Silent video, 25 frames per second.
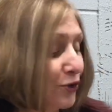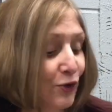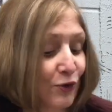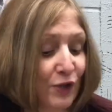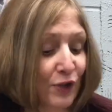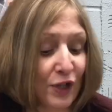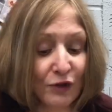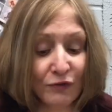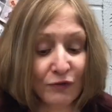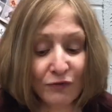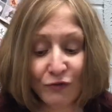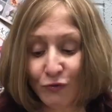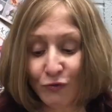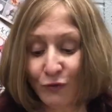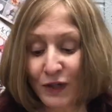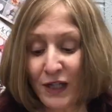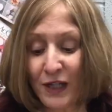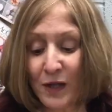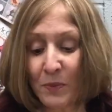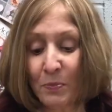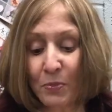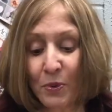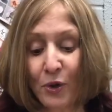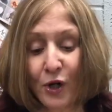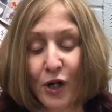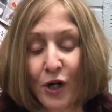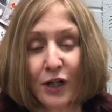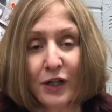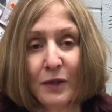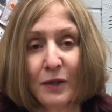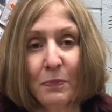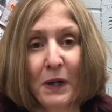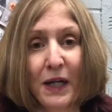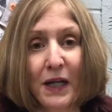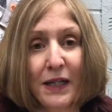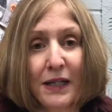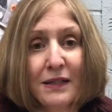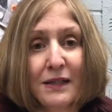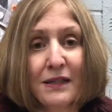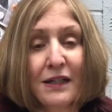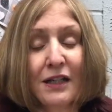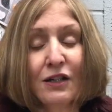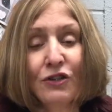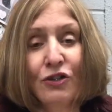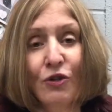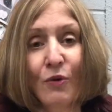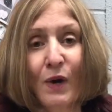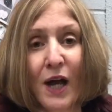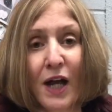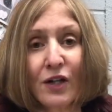you can read a book, but
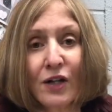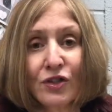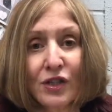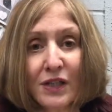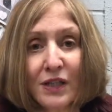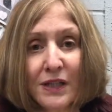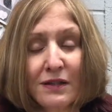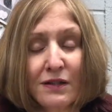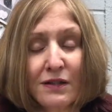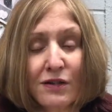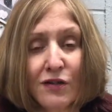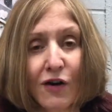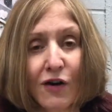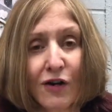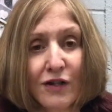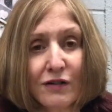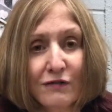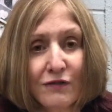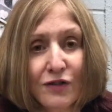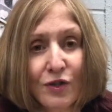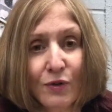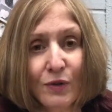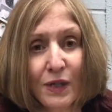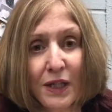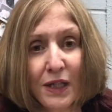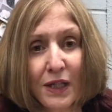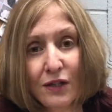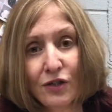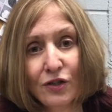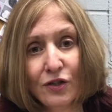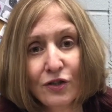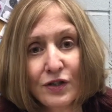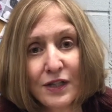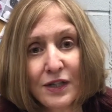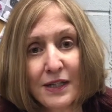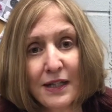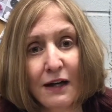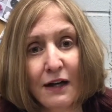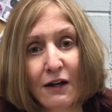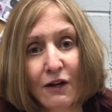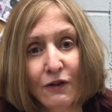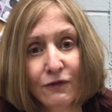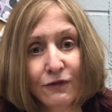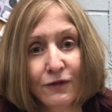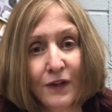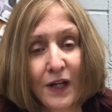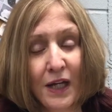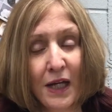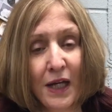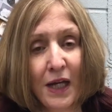until you actually start doing it
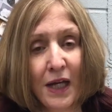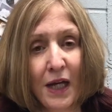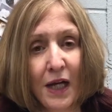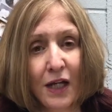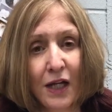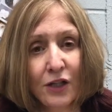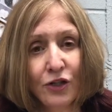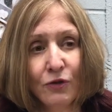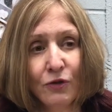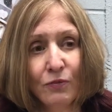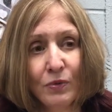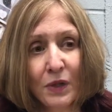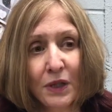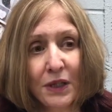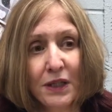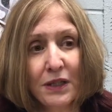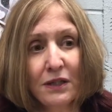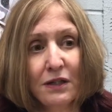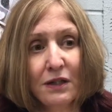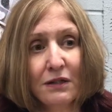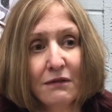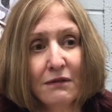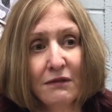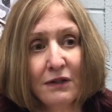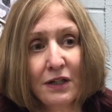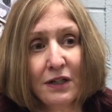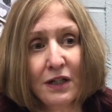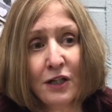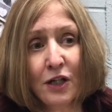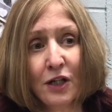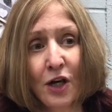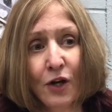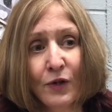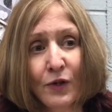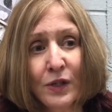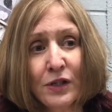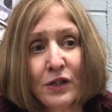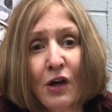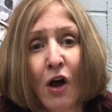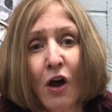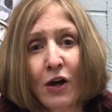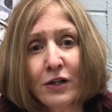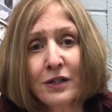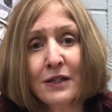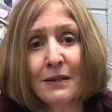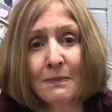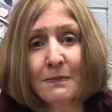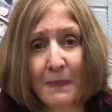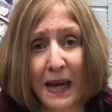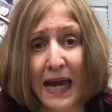yourself, you really you know it's
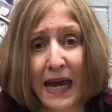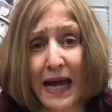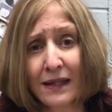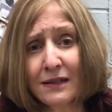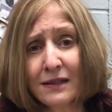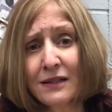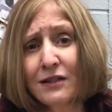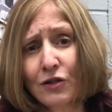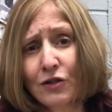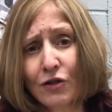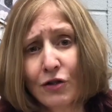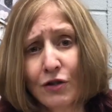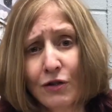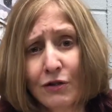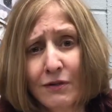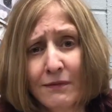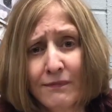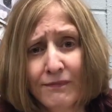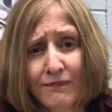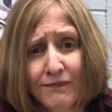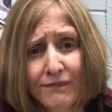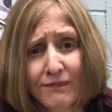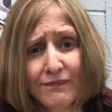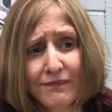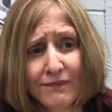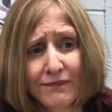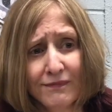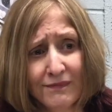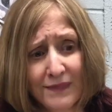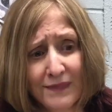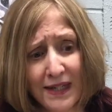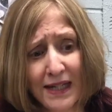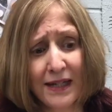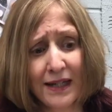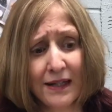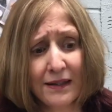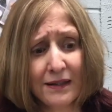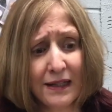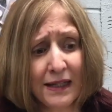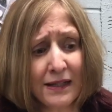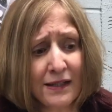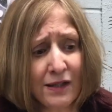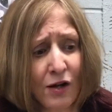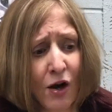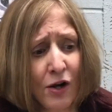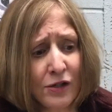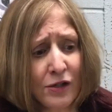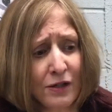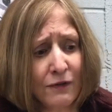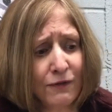hard to master it. It's
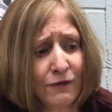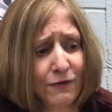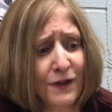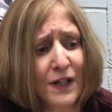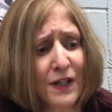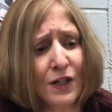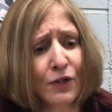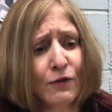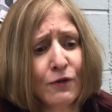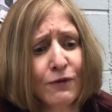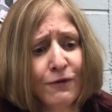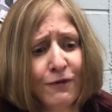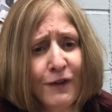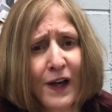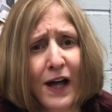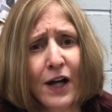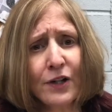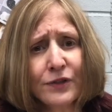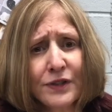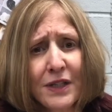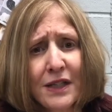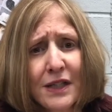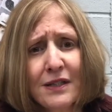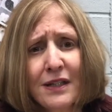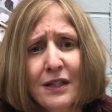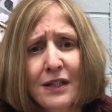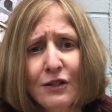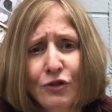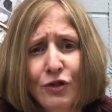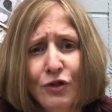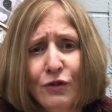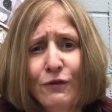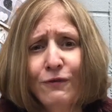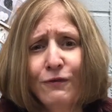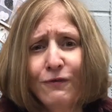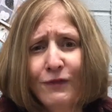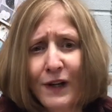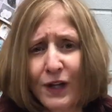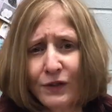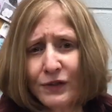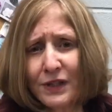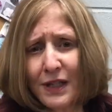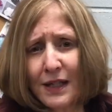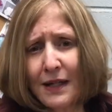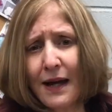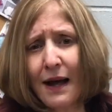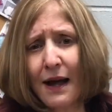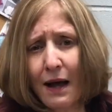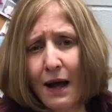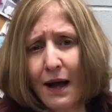hard to feel felt until you felt
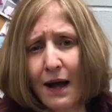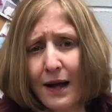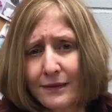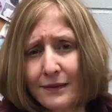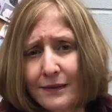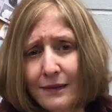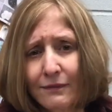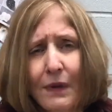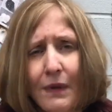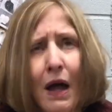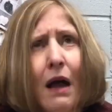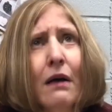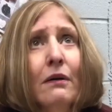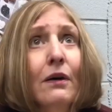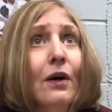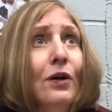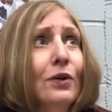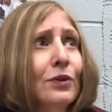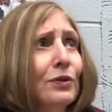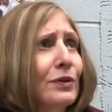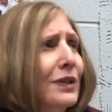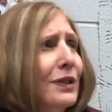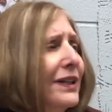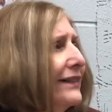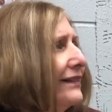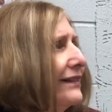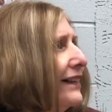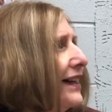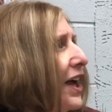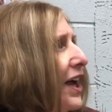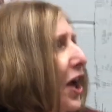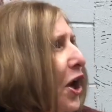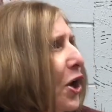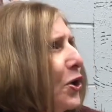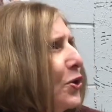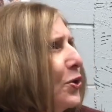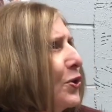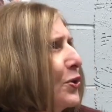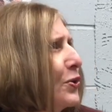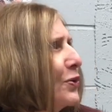it hot. Ha ha.